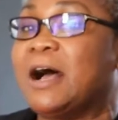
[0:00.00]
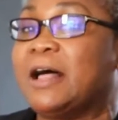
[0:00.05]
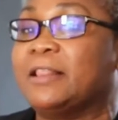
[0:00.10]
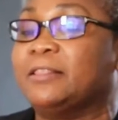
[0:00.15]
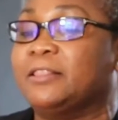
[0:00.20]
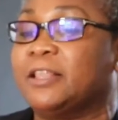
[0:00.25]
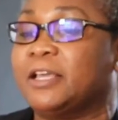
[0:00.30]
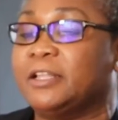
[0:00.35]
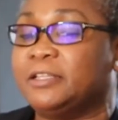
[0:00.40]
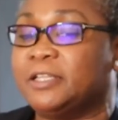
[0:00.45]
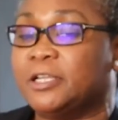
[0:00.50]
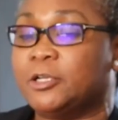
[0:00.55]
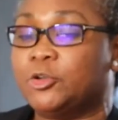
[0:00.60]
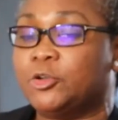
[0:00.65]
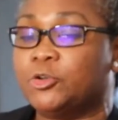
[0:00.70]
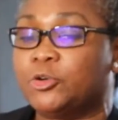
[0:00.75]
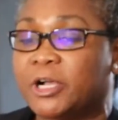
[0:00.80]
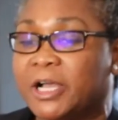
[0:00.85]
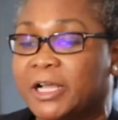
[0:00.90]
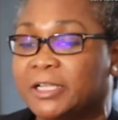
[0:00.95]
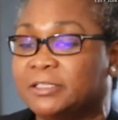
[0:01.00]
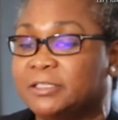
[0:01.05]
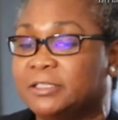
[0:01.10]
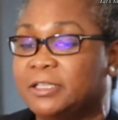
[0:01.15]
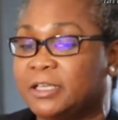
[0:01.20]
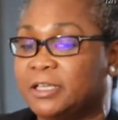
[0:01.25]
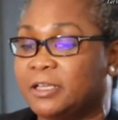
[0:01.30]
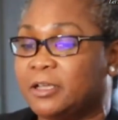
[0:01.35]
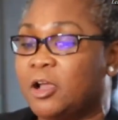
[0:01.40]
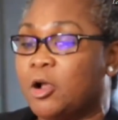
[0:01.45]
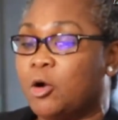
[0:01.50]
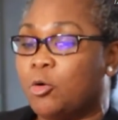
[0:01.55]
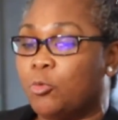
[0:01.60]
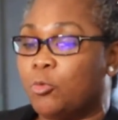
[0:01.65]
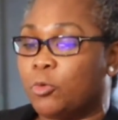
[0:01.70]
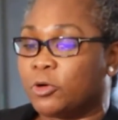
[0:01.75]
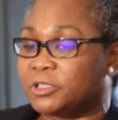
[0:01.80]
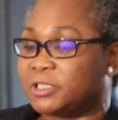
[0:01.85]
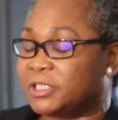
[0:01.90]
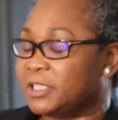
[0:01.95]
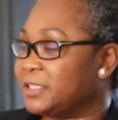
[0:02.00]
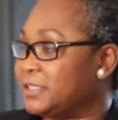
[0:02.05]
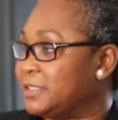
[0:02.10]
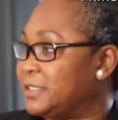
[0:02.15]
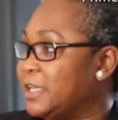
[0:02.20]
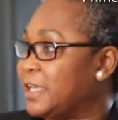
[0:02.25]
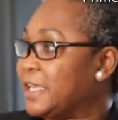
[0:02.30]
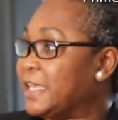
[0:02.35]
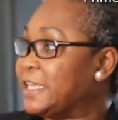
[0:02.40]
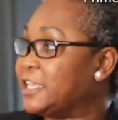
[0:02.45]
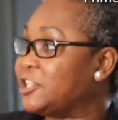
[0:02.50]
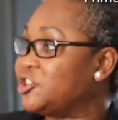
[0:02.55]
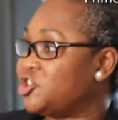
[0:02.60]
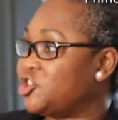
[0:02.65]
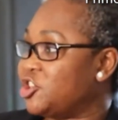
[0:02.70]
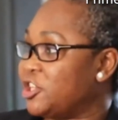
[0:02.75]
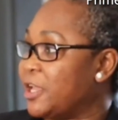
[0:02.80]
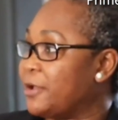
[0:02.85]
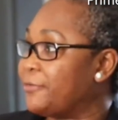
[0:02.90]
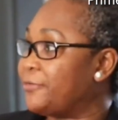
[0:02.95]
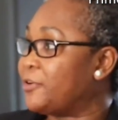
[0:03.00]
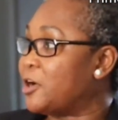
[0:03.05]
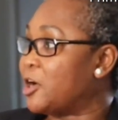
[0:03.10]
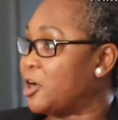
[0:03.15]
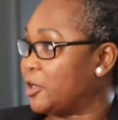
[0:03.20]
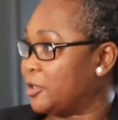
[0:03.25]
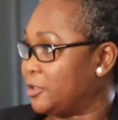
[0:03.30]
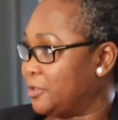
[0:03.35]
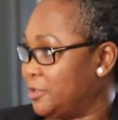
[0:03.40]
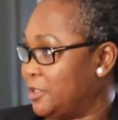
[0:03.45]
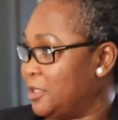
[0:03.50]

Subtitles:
and then they look at what is the EGFR.